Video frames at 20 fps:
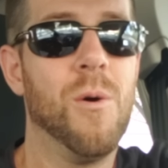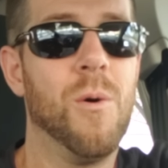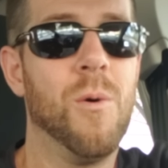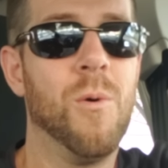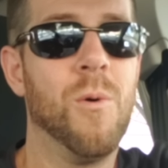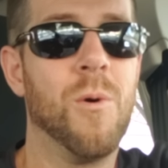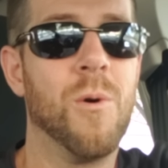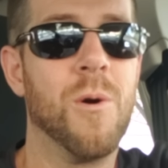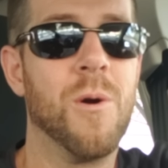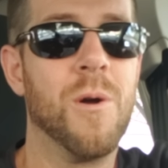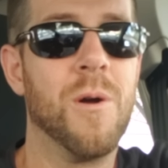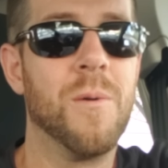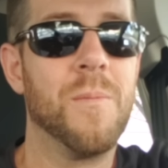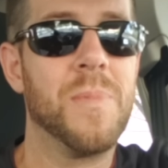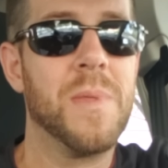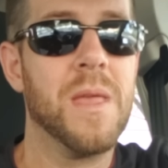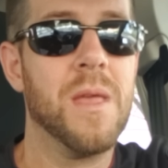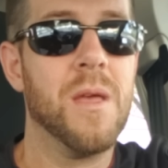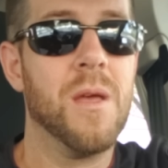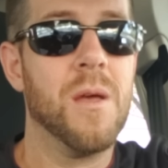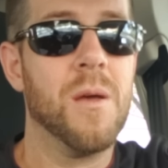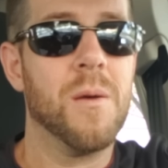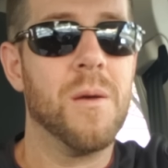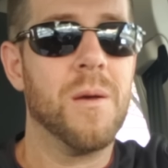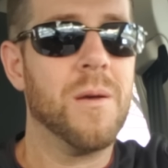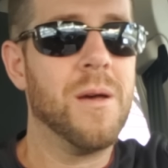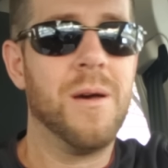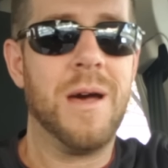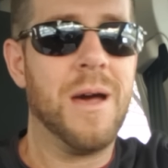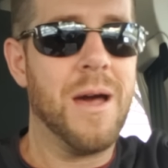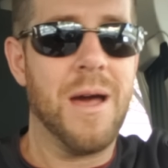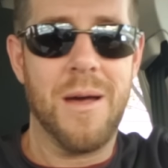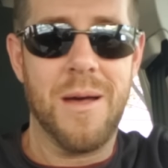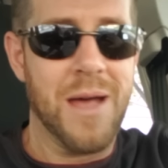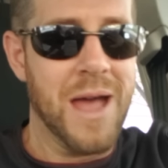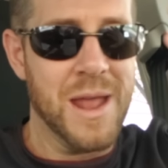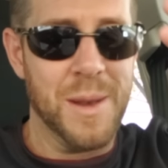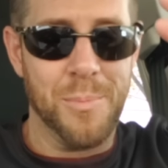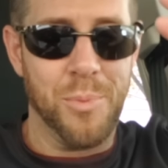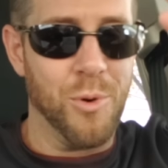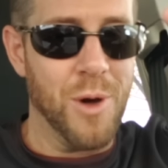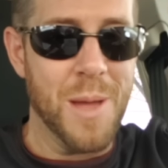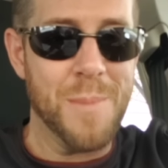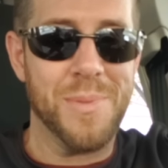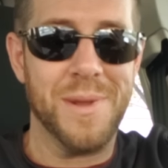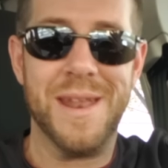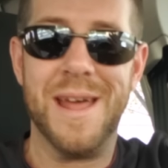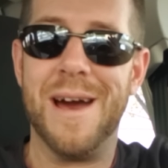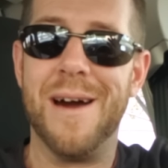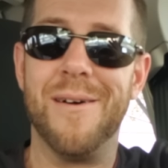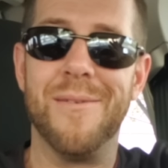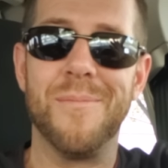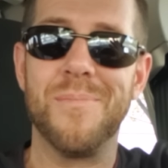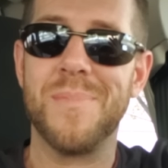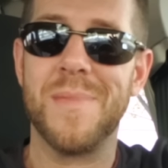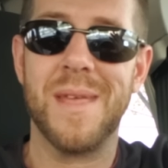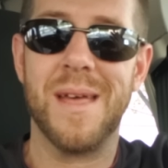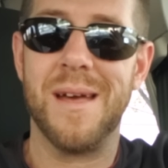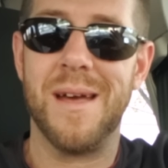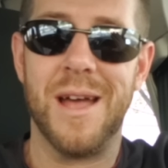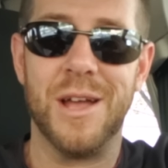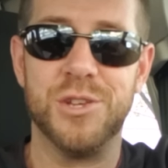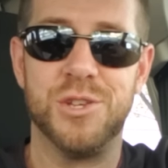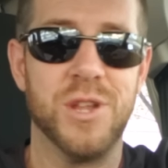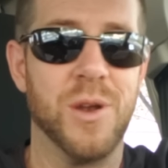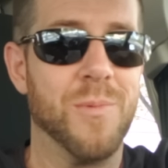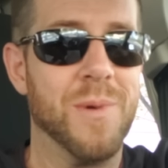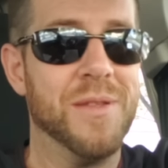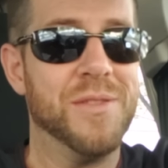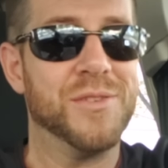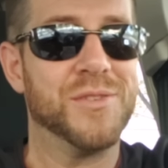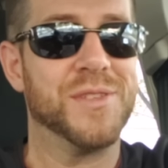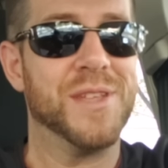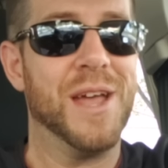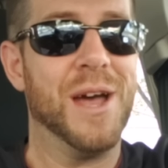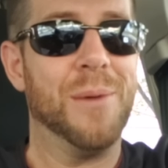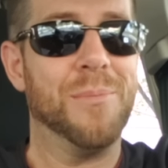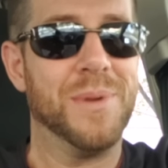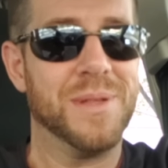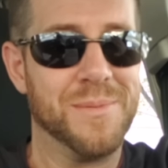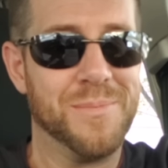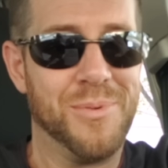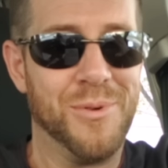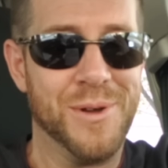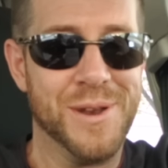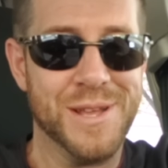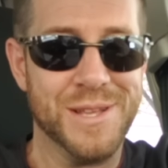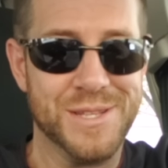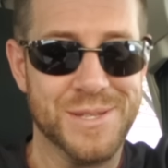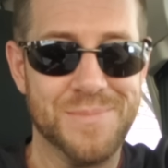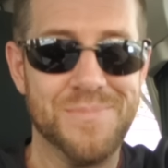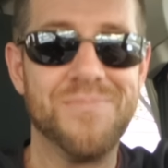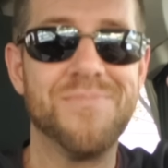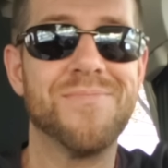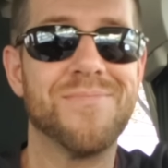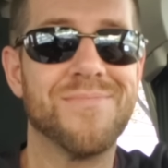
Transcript: or I had a point, but now I should have written this down. But the point is,